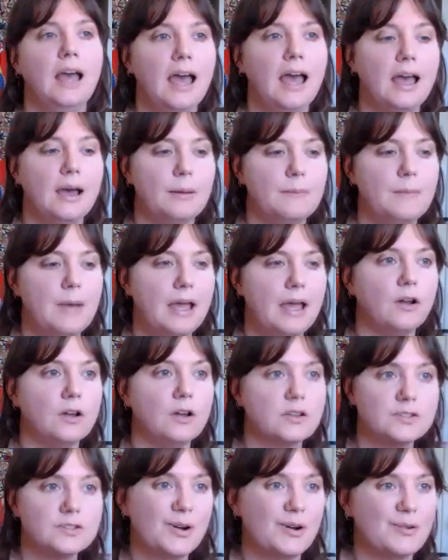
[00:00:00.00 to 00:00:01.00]
And
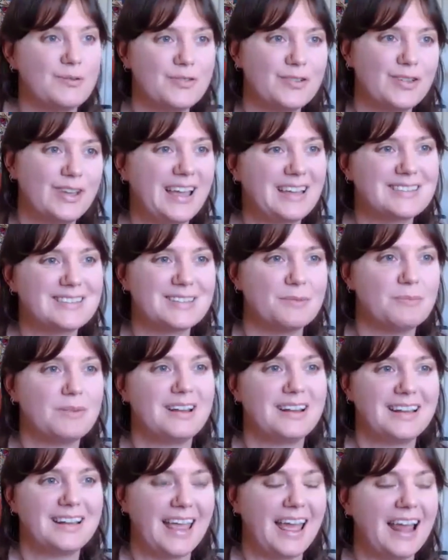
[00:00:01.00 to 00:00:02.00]
also, hopefully, as
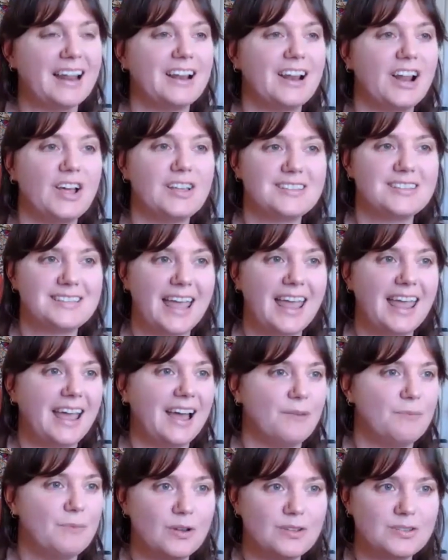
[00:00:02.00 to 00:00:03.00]
someone in Canada, I'll say
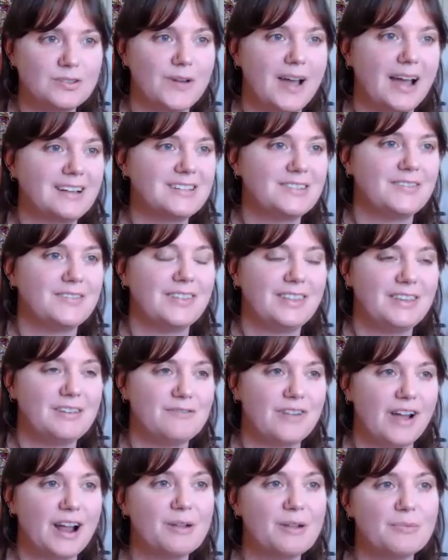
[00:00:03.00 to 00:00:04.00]
I'm also active in the
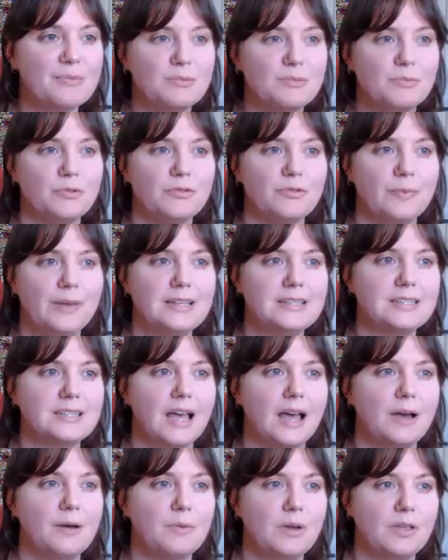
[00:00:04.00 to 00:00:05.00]
environment movement
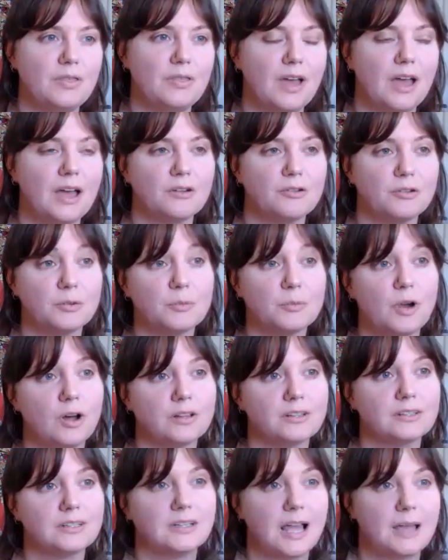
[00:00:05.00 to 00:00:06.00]
with a group
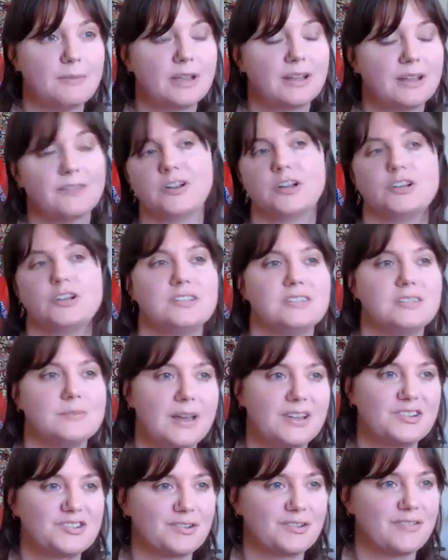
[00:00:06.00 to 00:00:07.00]
called Climate Convergence
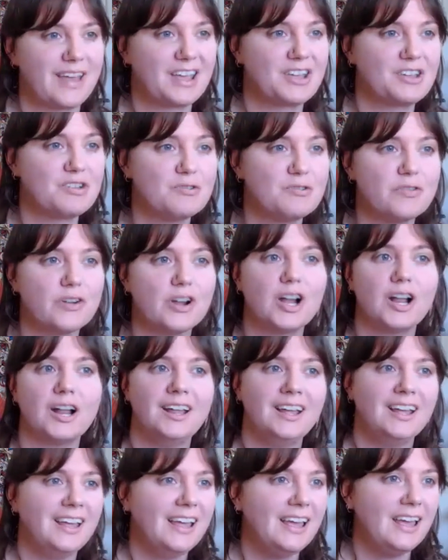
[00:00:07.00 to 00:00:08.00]
Metro Vancouver,
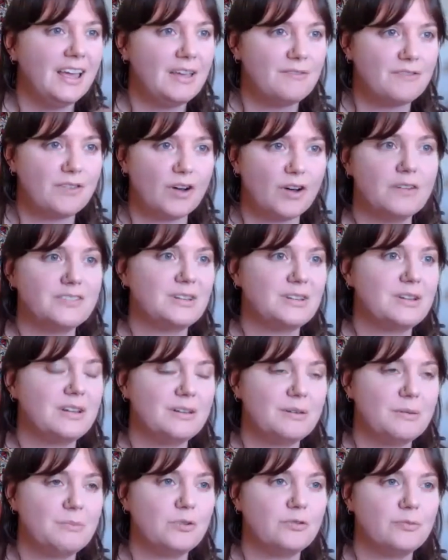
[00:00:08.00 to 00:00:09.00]
involved
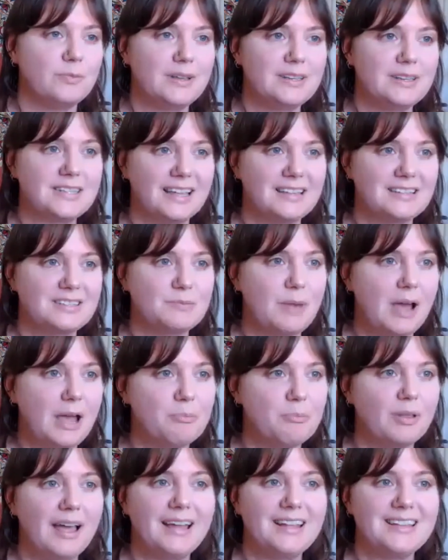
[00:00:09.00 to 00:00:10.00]
in a movement against
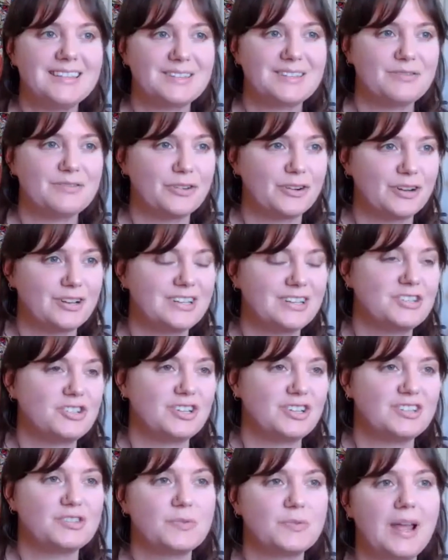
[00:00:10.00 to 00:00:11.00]
pipelines and for
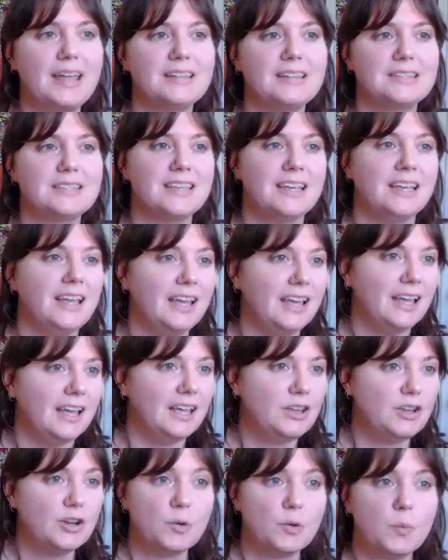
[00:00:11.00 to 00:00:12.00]
Indigenous rights.
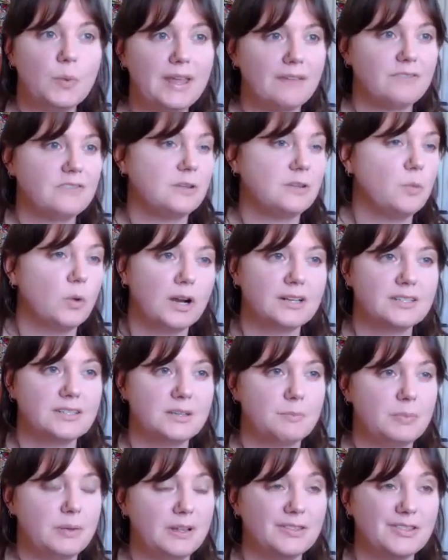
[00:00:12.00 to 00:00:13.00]
you know, we have to work
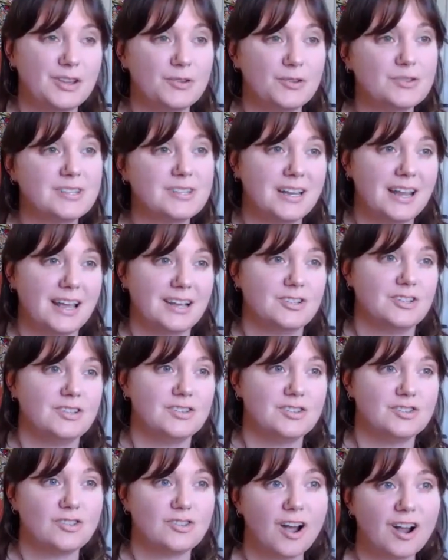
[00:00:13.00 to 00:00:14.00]
to build those
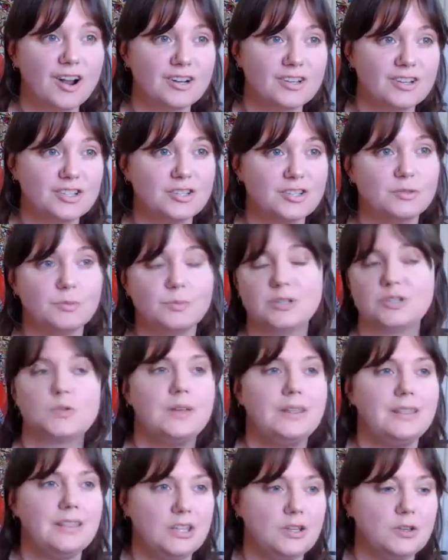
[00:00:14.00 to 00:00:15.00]
connections stronger too
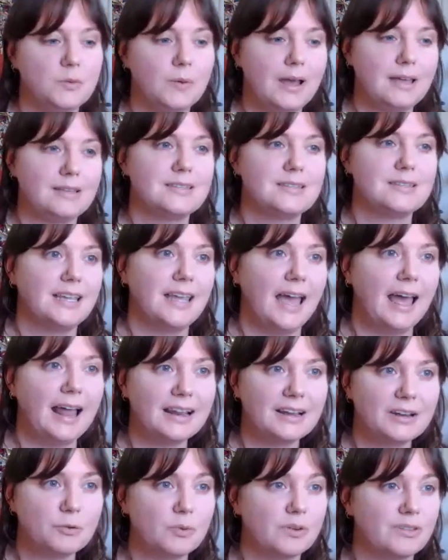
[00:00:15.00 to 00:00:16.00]
between the US and
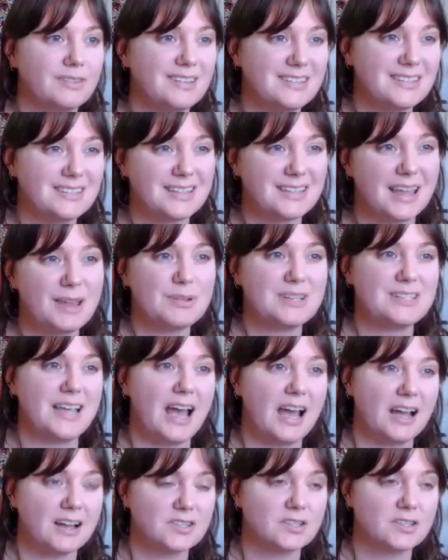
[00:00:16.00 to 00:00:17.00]
Canada, where these same
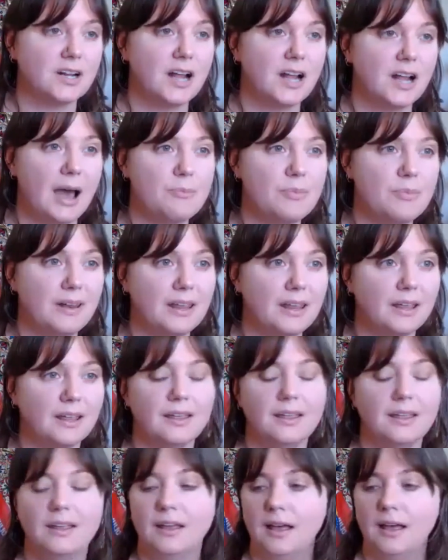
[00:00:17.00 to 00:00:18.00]
attacks are happening.